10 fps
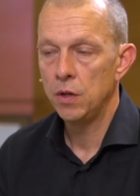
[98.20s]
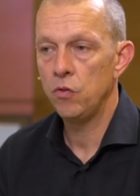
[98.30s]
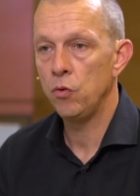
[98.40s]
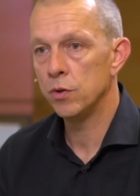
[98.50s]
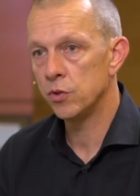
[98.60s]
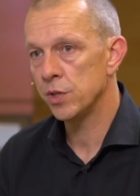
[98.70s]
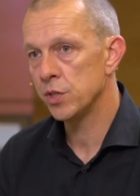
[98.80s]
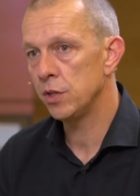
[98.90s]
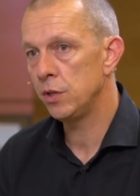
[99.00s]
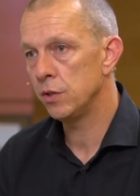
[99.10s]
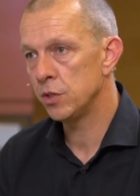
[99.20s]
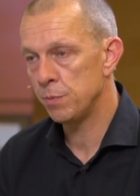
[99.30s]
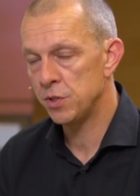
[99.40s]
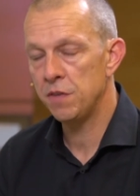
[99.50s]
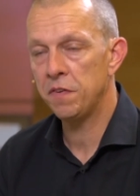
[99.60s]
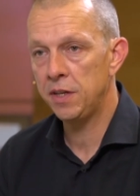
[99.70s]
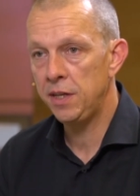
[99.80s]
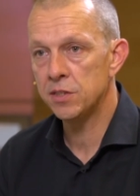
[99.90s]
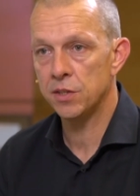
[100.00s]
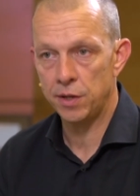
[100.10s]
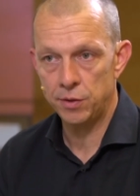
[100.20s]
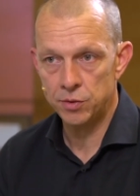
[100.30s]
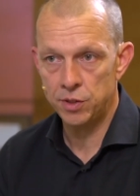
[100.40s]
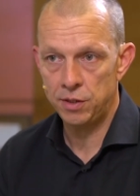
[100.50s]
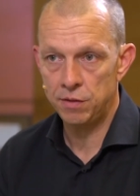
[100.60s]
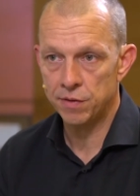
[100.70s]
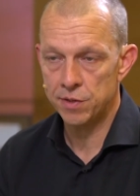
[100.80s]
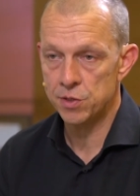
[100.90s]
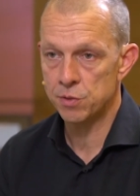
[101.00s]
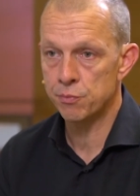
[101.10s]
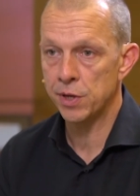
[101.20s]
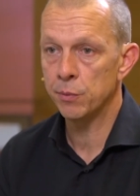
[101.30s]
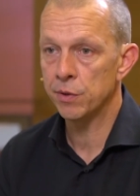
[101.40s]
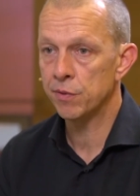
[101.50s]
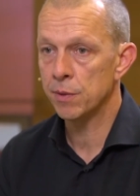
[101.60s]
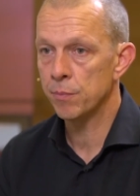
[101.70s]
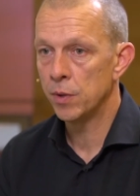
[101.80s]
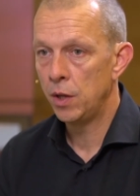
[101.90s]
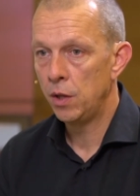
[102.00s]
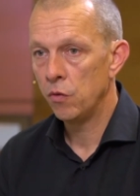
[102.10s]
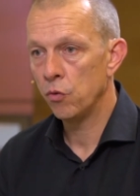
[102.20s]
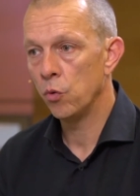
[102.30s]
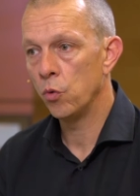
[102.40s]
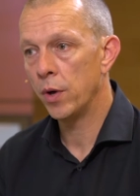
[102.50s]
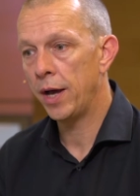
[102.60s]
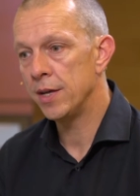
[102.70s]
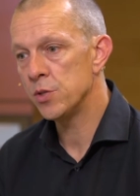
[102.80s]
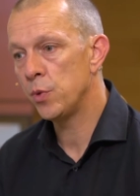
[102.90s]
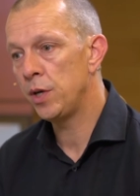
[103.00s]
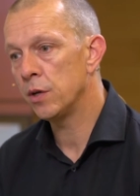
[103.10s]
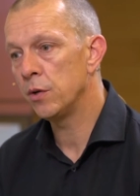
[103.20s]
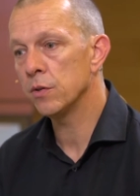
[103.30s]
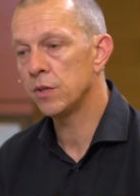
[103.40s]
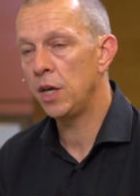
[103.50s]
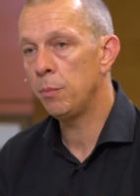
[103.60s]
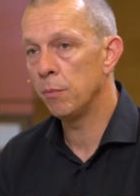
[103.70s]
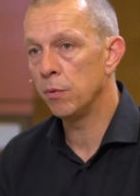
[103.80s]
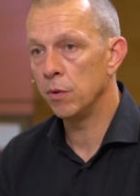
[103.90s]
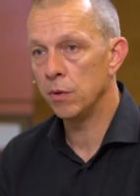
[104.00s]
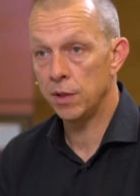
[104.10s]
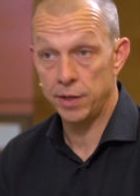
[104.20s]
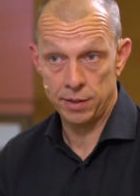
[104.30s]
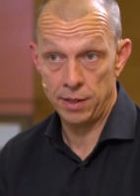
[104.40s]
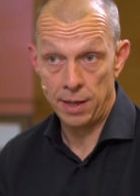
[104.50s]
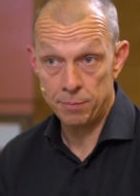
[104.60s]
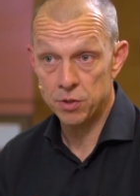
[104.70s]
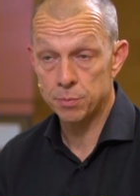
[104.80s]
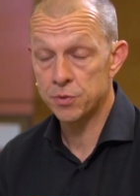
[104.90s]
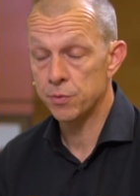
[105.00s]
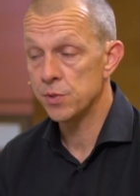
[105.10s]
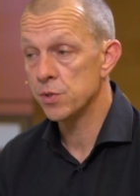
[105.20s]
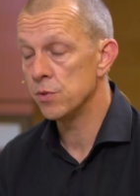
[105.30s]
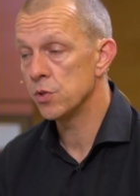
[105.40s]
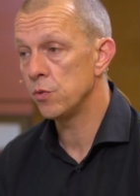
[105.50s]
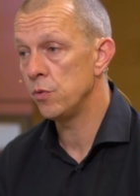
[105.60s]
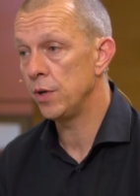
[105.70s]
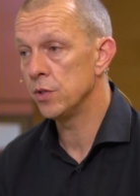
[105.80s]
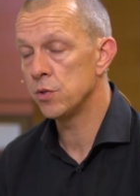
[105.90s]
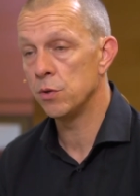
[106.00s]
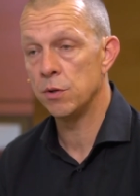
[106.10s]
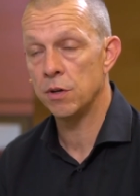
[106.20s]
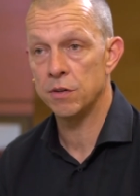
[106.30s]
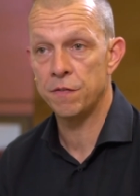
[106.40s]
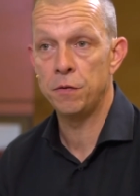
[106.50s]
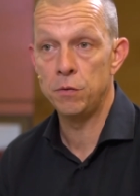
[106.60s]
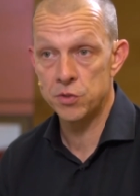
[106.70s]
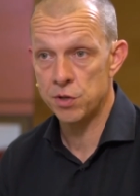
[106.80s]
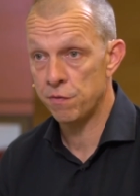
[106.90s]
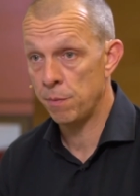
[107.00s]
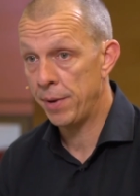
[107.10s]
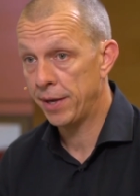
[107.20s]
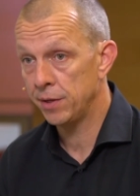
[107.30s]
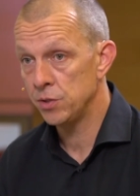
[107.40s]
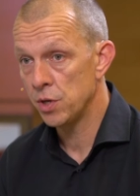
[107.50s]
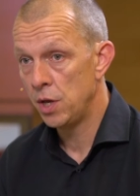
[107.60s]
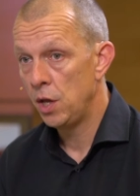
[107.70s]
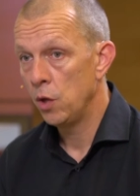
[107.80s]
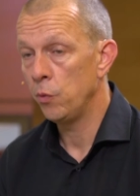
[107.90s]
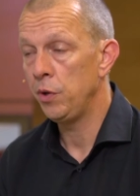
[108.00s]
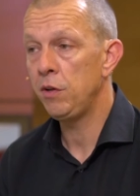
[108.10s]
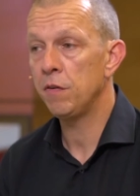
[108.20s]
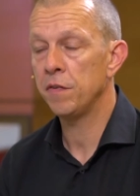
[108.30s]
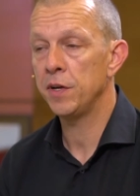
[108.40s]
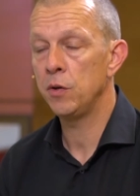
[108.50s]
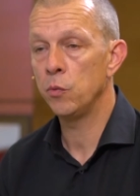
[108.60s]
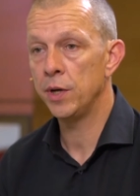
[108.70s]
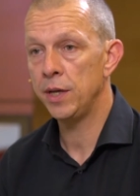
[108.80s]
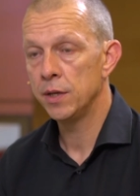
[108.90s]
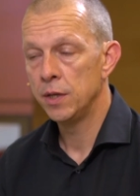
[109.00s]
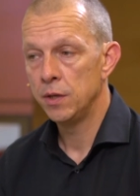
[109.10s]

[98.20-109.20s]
to address the, the, specific needs that IoT devices bring with them. So as we are not capable, like laptops, for instance, to install a full software package, we need to find a way